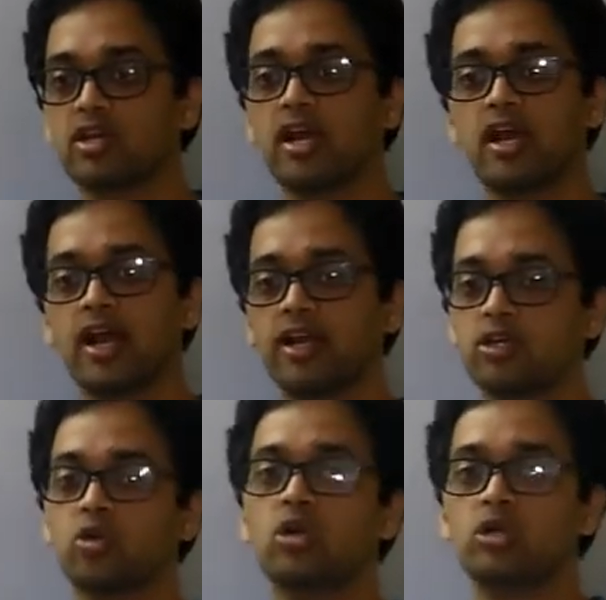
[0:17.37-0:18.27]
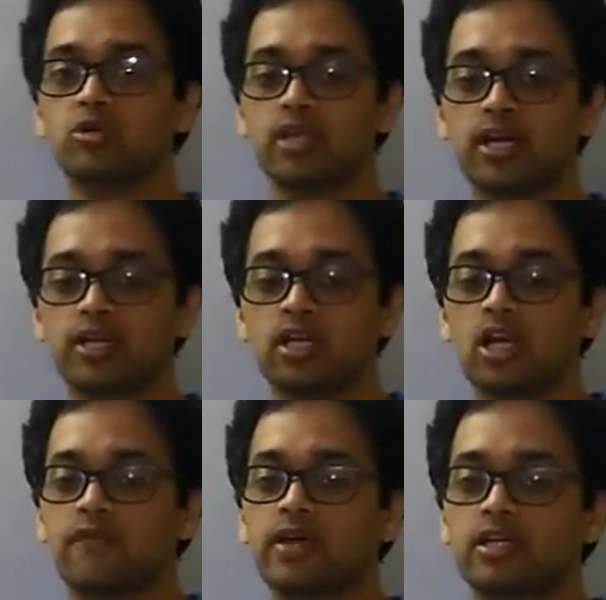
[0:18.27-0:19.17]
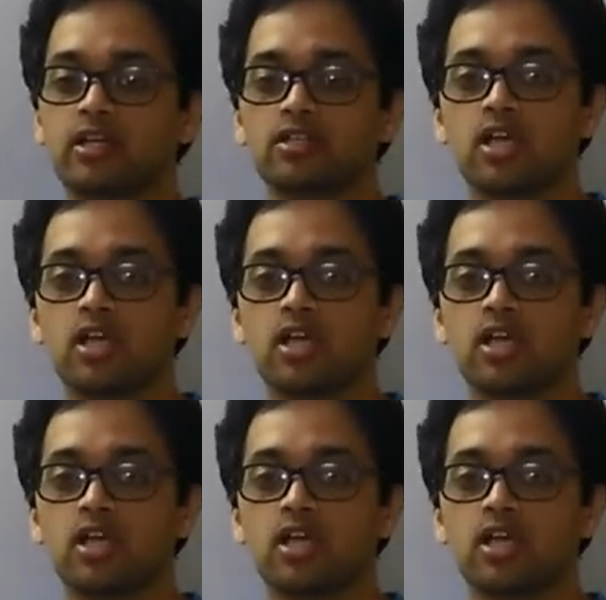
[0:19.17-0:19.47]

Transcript: and I had told you that vectors